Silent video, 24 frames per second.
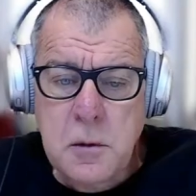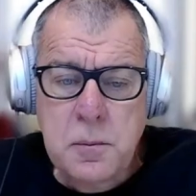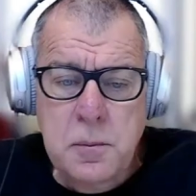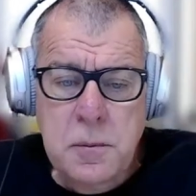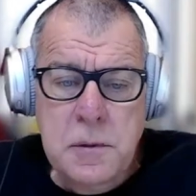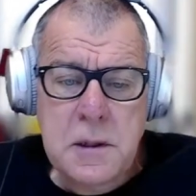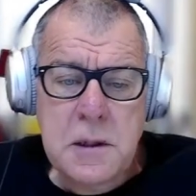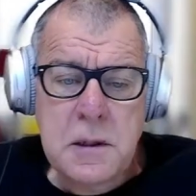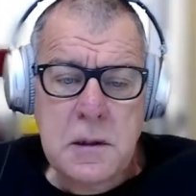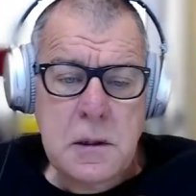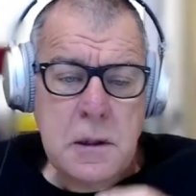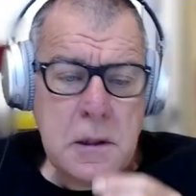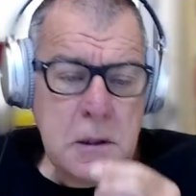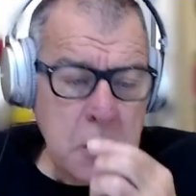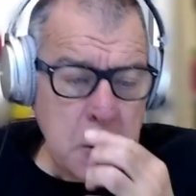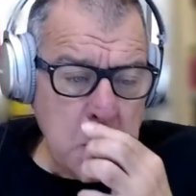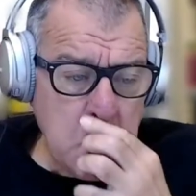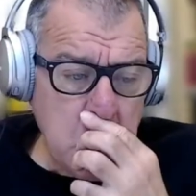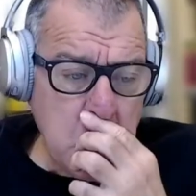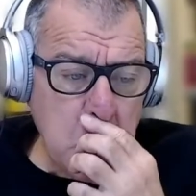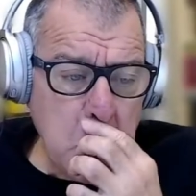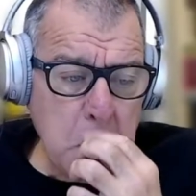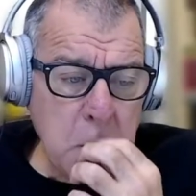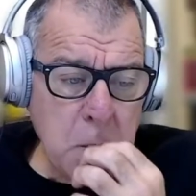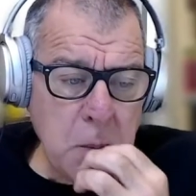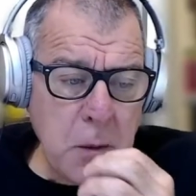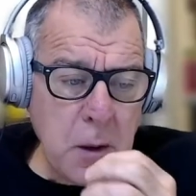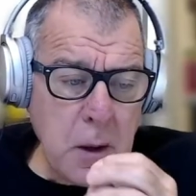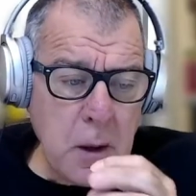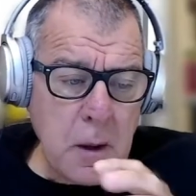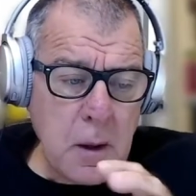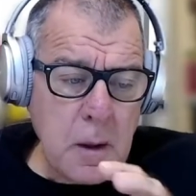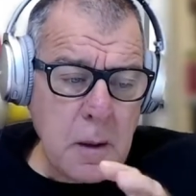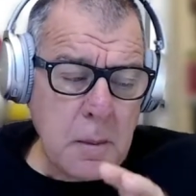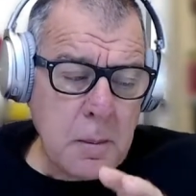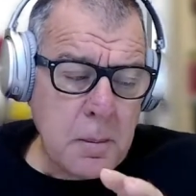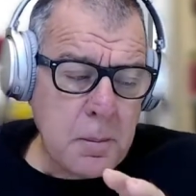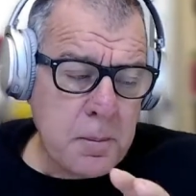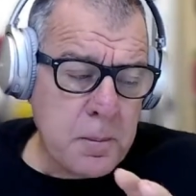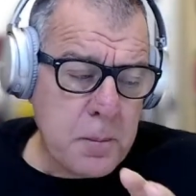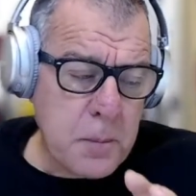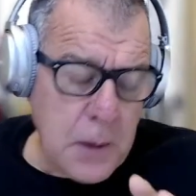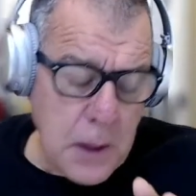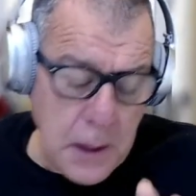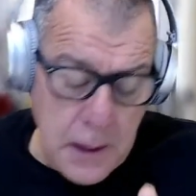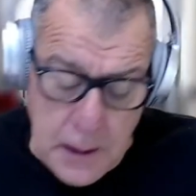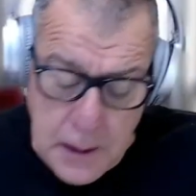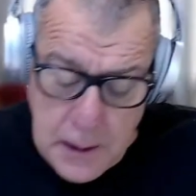did you, and
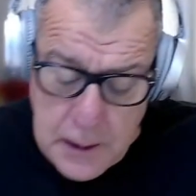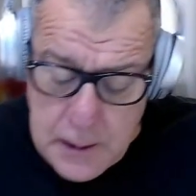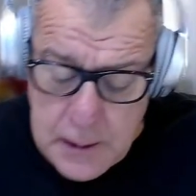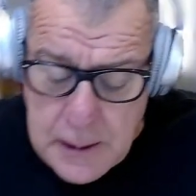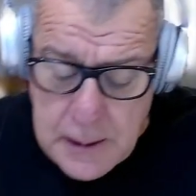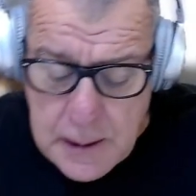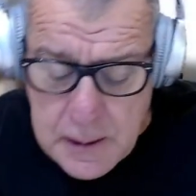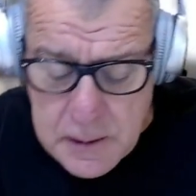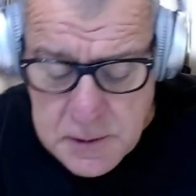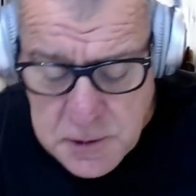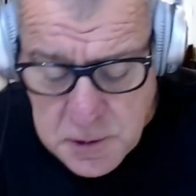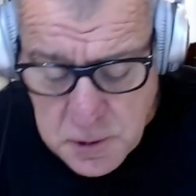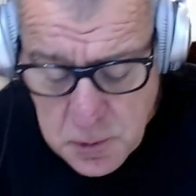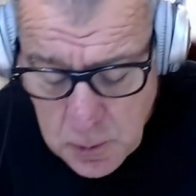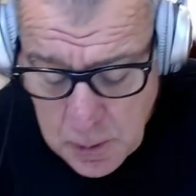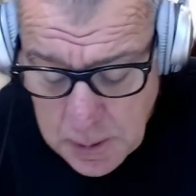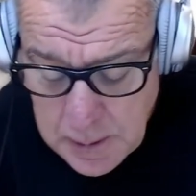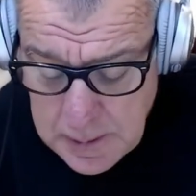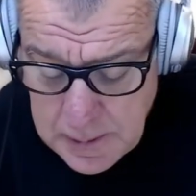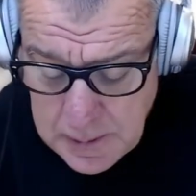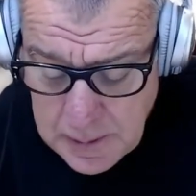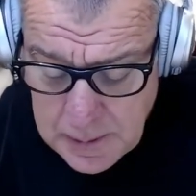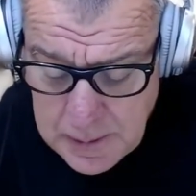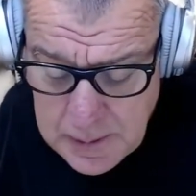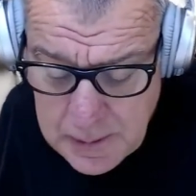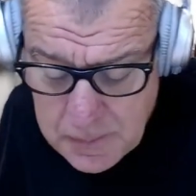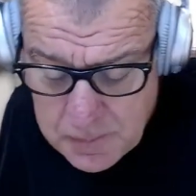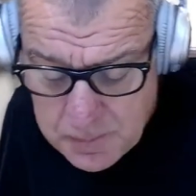again, so I